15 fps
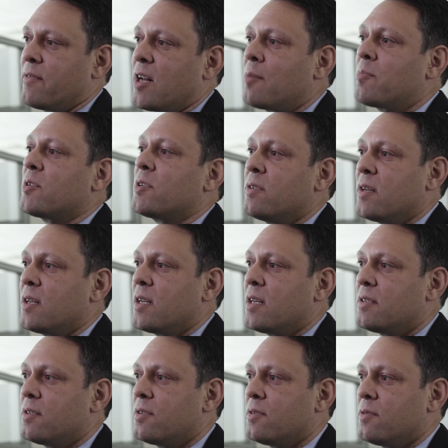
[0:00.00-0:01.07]
have an
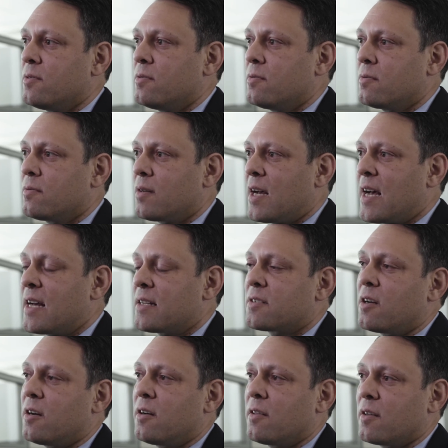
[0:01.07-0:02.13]
opportunity to
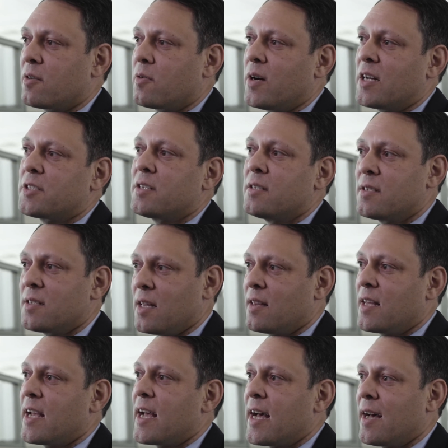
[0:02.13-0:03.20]
ask all the questions
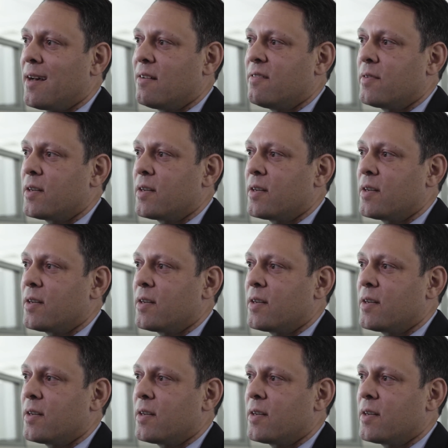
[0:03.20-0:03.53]
that they have.